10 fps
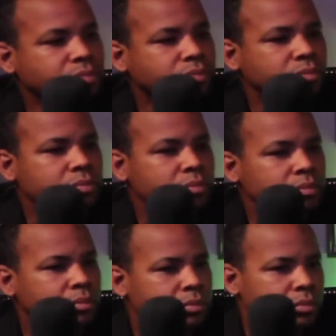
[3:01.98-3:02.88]

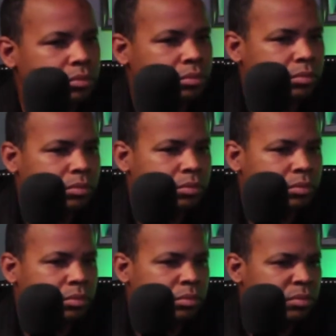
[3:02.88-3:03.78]

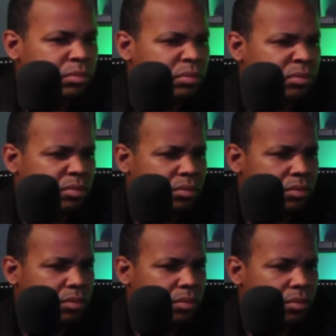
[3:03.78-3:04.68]

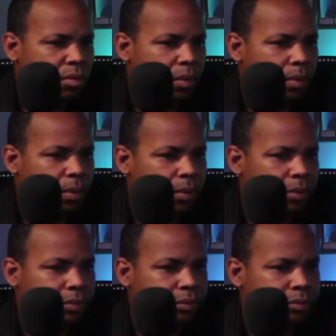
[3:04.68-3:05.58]

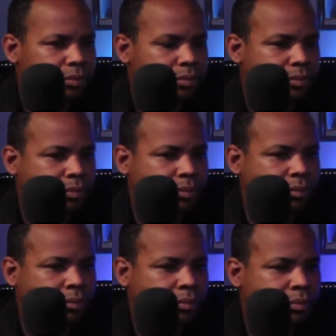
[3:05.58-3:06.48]

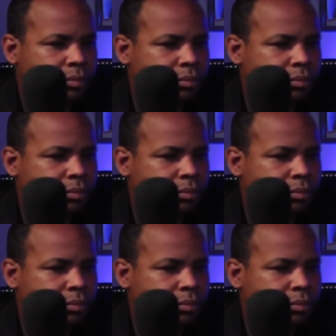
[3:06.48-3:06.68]
No words are spoken by the person on screen.